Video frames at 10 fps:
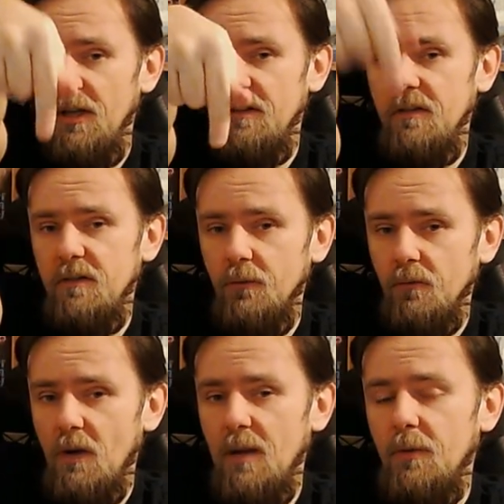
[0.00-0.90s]
hit the
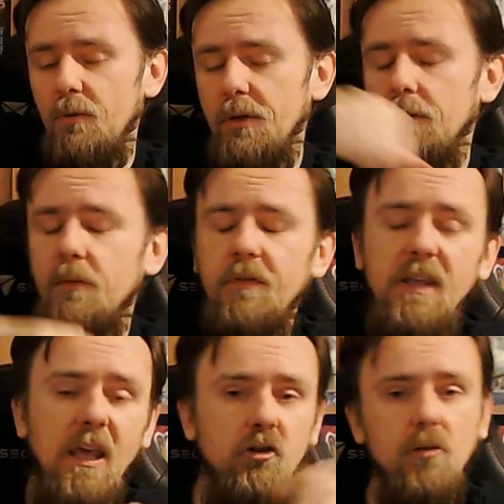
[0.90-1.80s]
subscribe and ring the
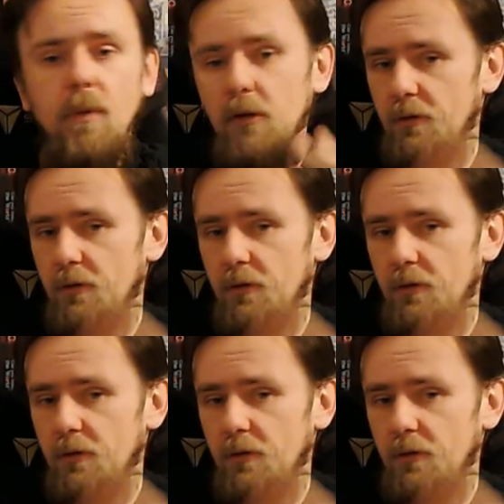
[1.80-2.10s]
notification bell